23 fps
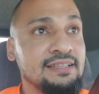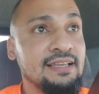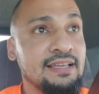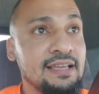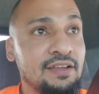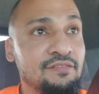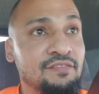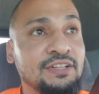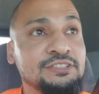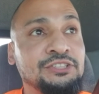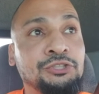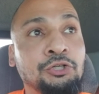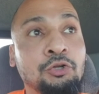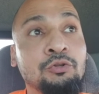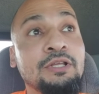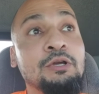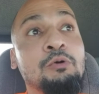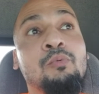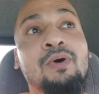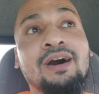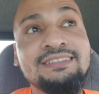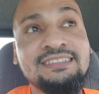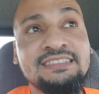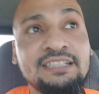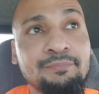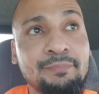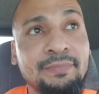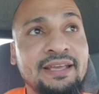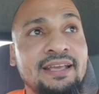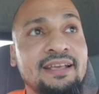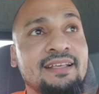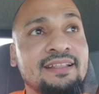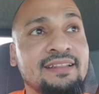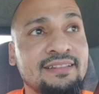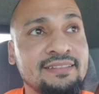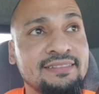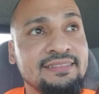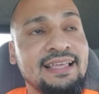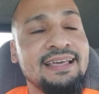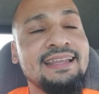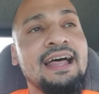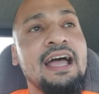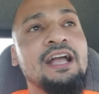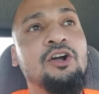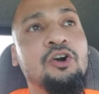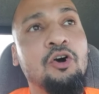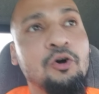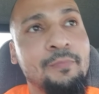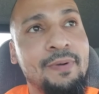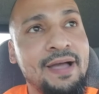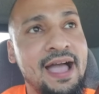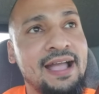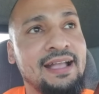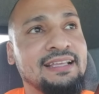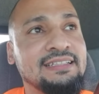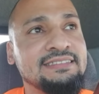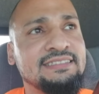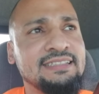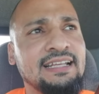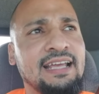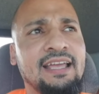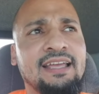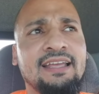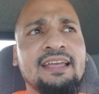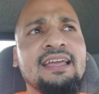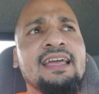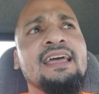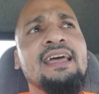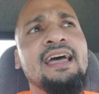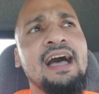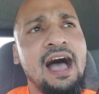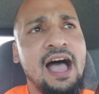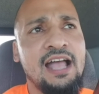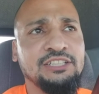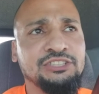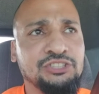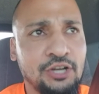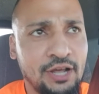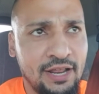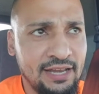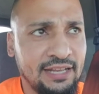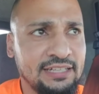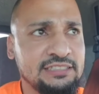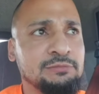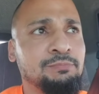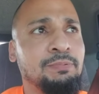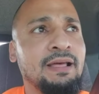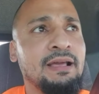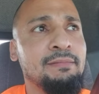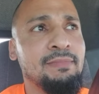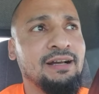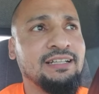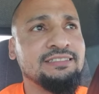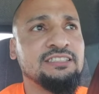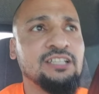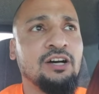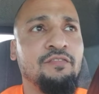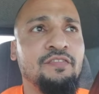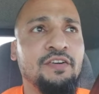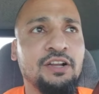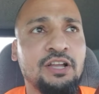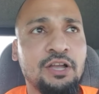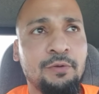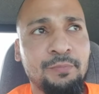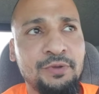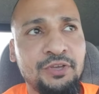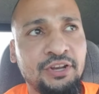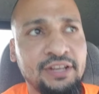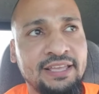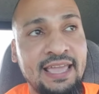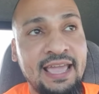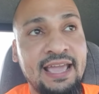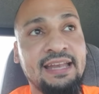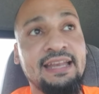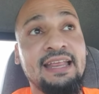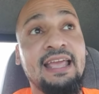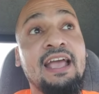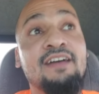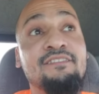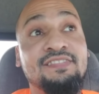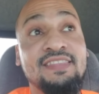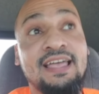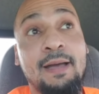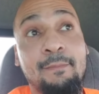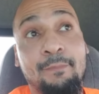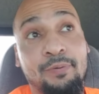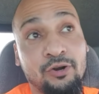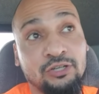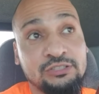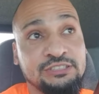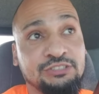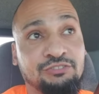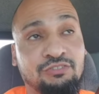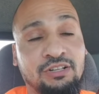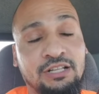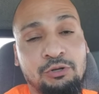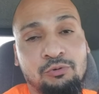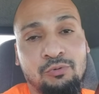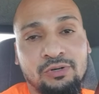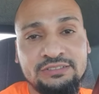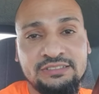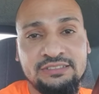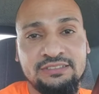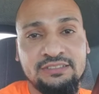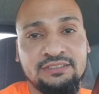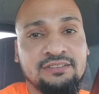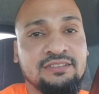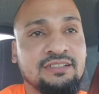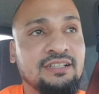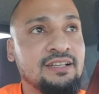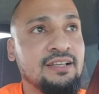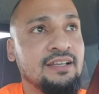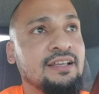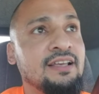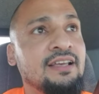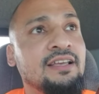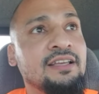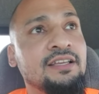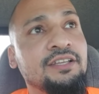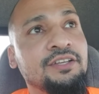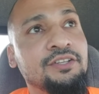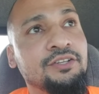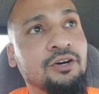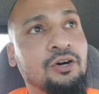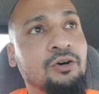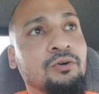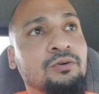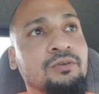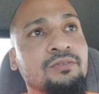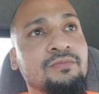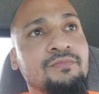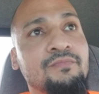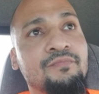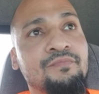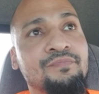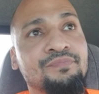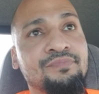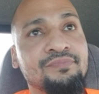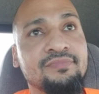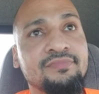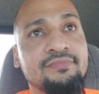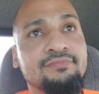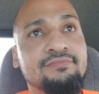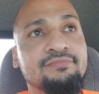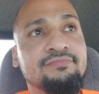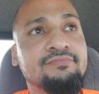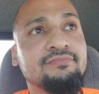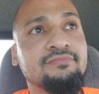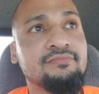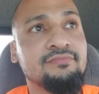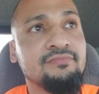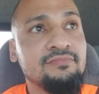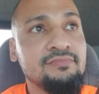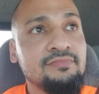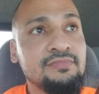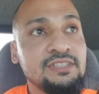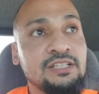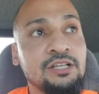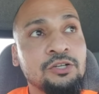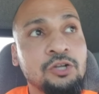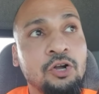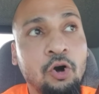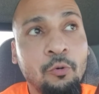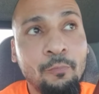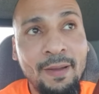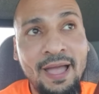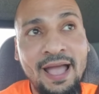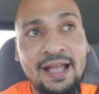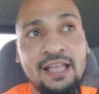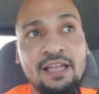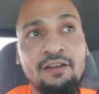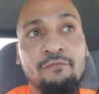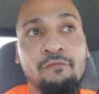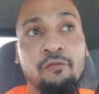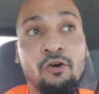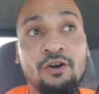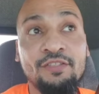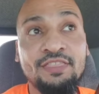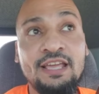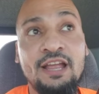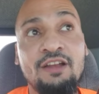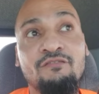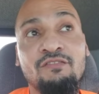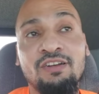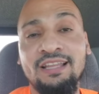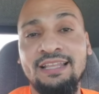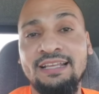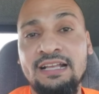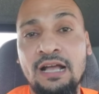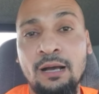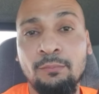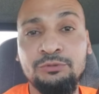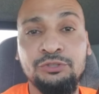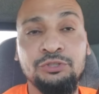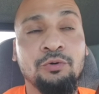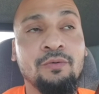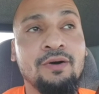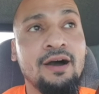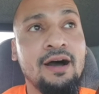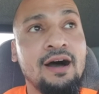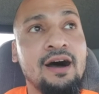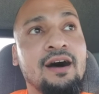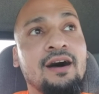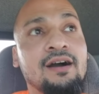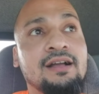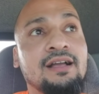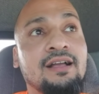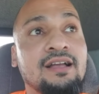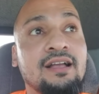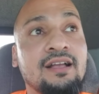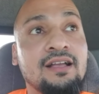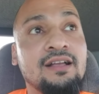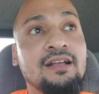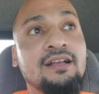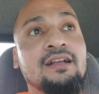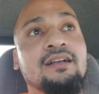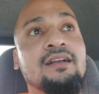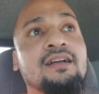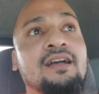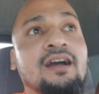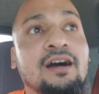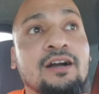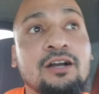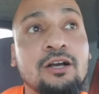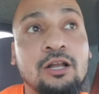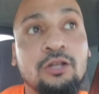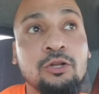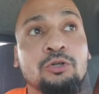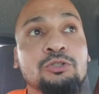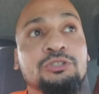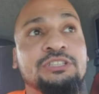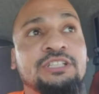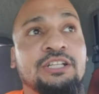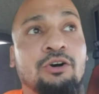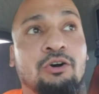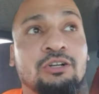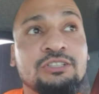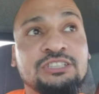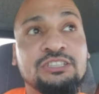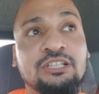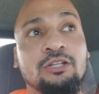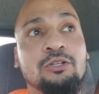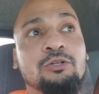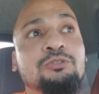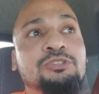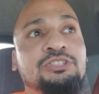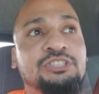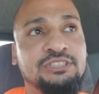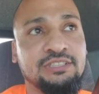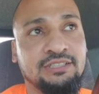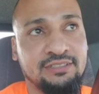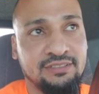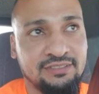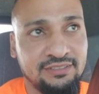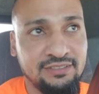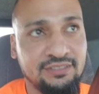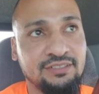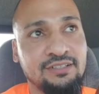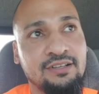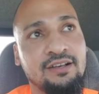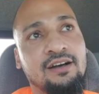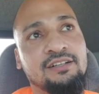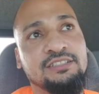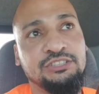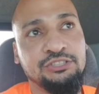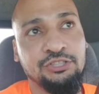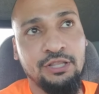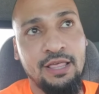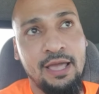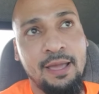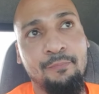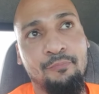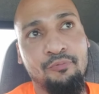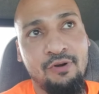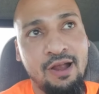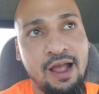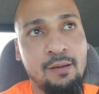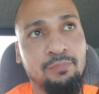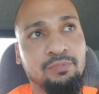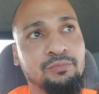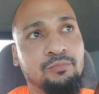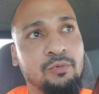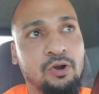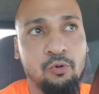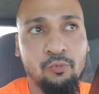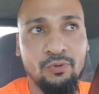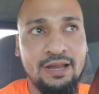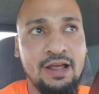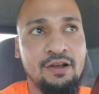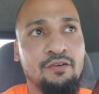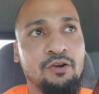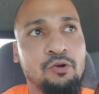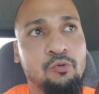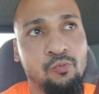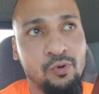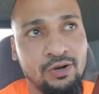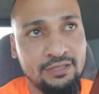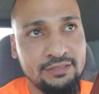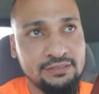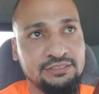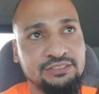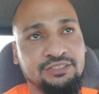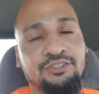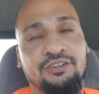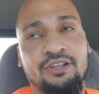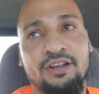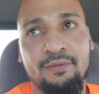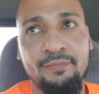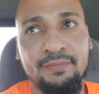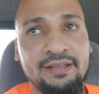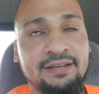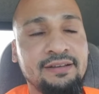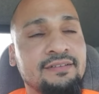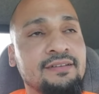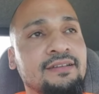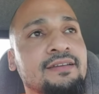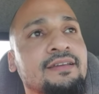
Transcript: if it truly wasn't me, then I go back and say, I try to explain myself or communicate if that person really wants to, you know, go back and forth and really come to a conclusion or solution to that problem or whatever it was. You know what I mean?